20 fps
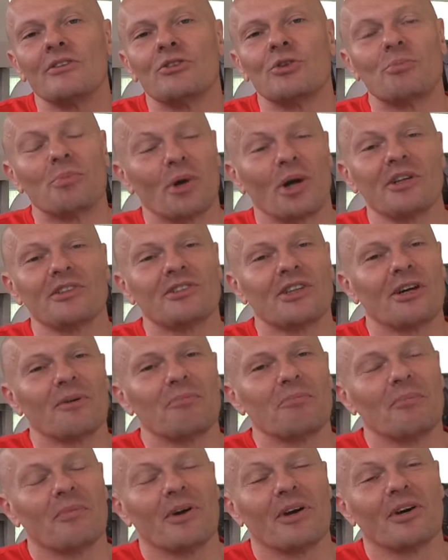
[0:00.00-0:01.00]
To brush
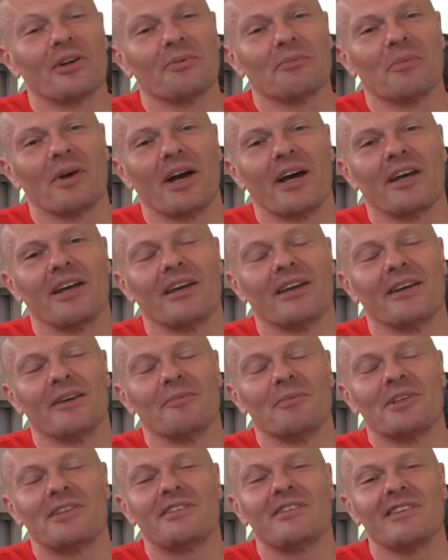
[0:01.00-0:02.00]
up on
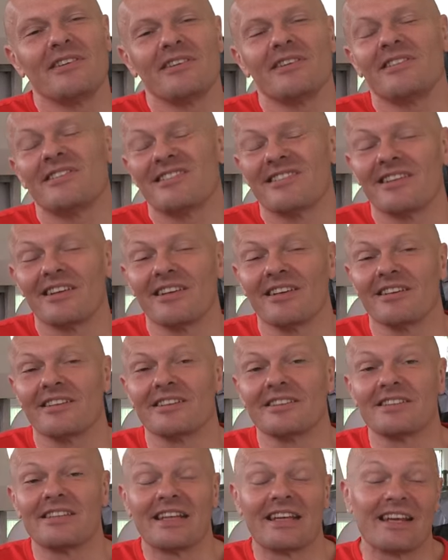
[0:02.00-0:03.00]
my machinist
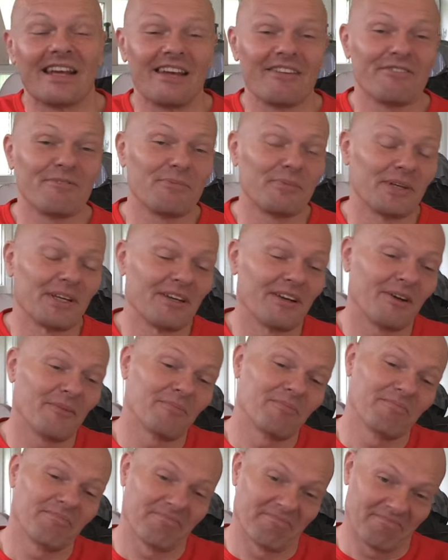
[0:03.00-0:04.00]
skills that have
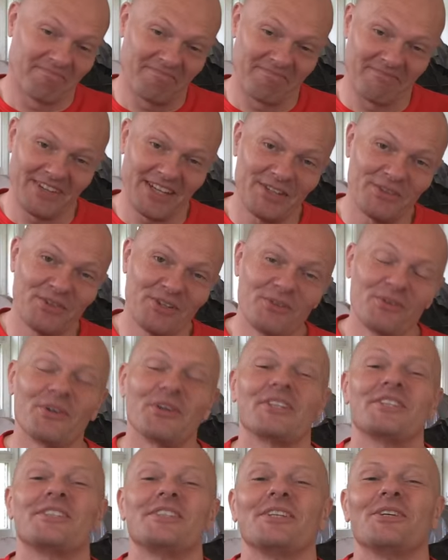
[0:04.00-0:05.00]
become very
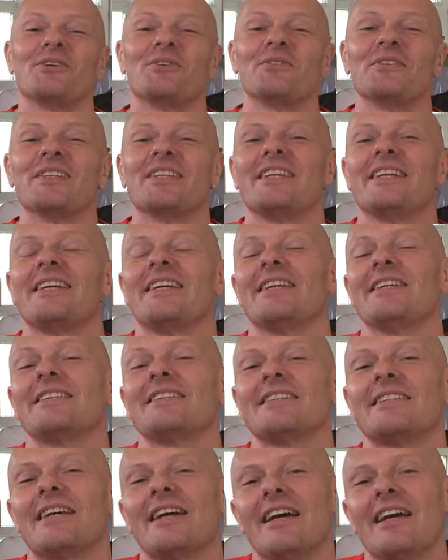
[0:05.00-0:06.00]
rusty over the
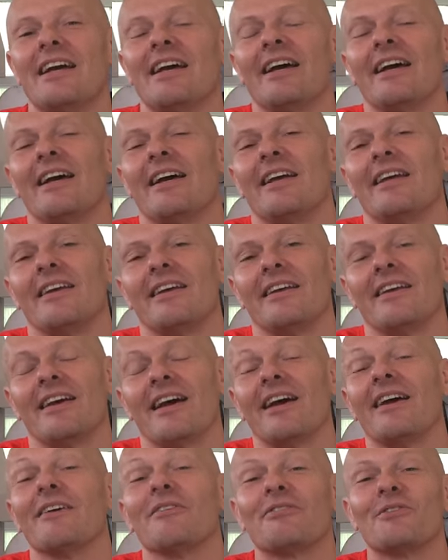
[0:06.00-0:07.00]
years,
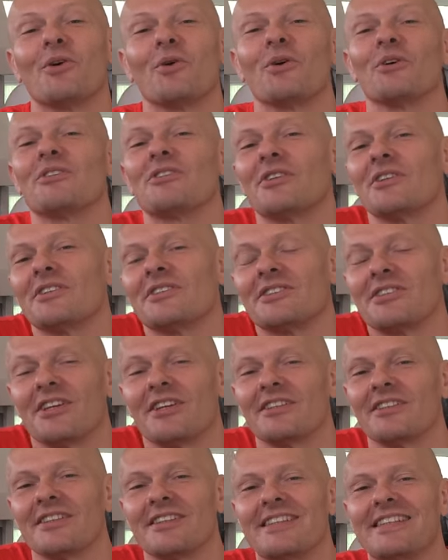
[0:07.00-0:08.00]
I of course
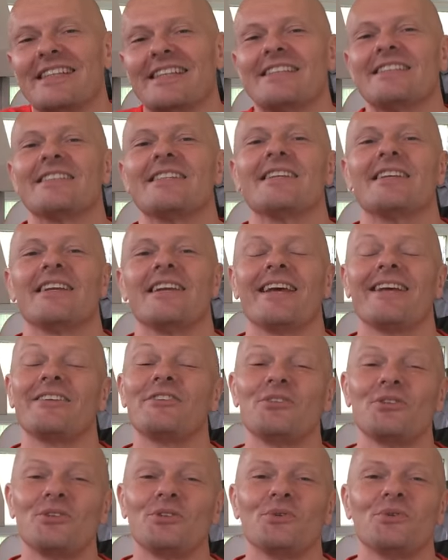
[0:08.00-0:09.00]
consulted the internet
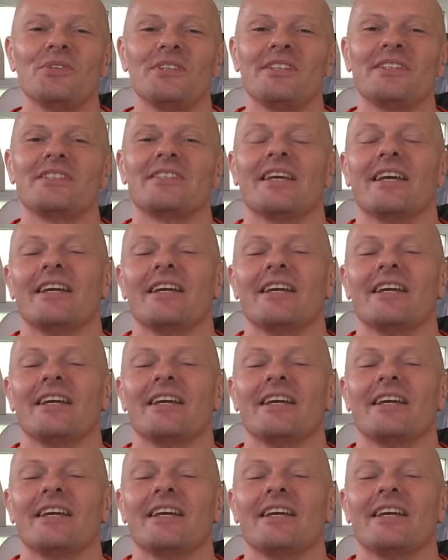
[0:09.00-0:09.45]
as you do these